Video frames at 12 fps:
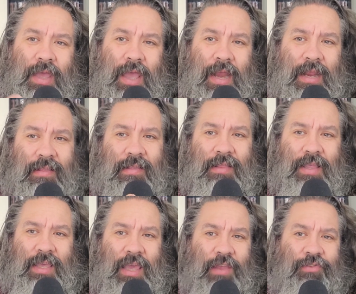and he's in the
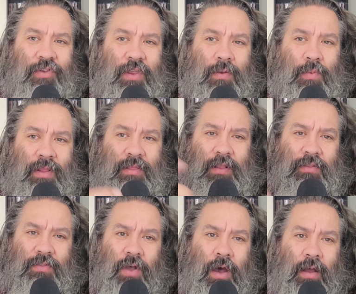kitchen with the
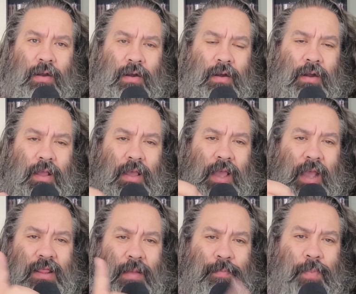daughter
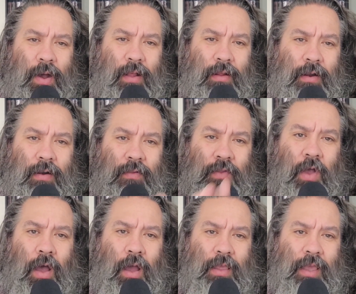and the butler
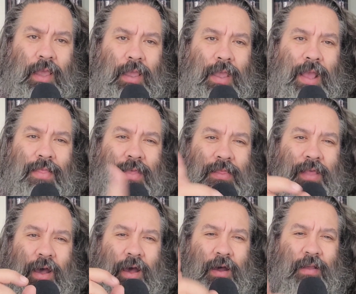talking. And then the
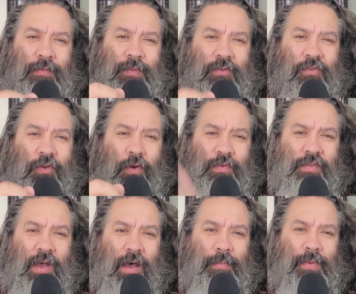husband shows
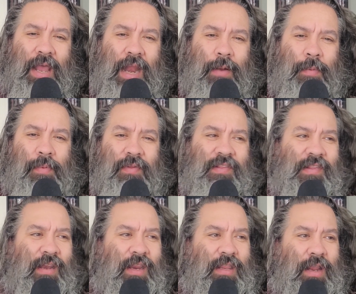up. And I remember
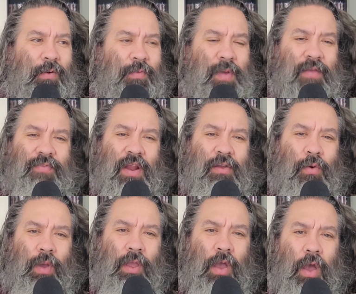sitting there with my friend
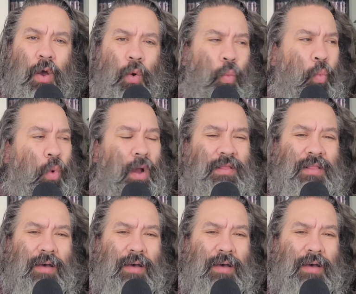going, what